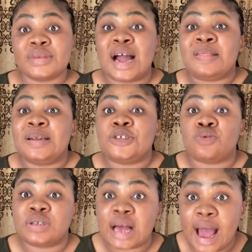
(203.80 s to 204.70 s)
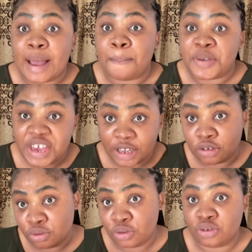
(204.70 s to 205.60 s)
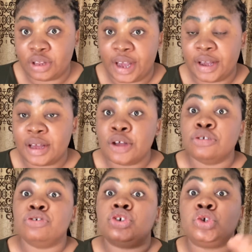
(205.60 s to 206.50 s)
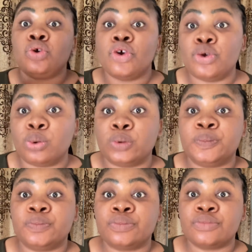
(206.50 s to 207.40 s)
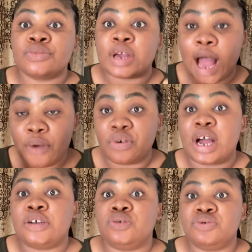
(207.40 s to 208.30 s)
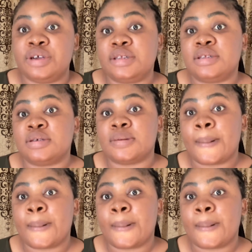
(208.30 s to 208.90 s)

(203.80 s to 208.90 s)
And that is what I am here to do today, to show you how you can do it.